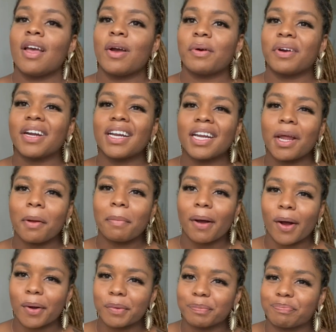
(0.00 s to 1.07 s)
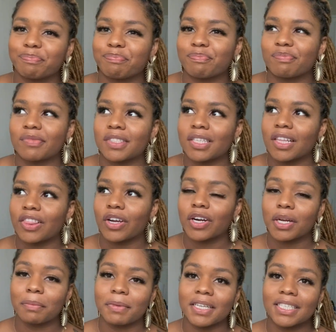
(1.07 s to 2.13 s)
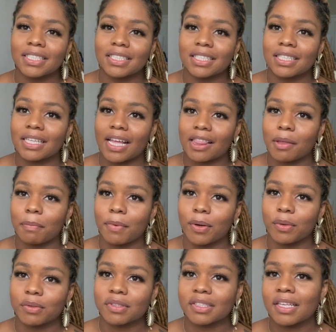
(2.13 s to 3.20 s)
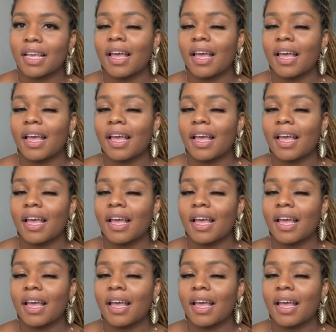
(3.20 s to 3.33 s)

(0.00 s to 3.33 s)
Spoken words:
We're in there about 30 minutes at the most.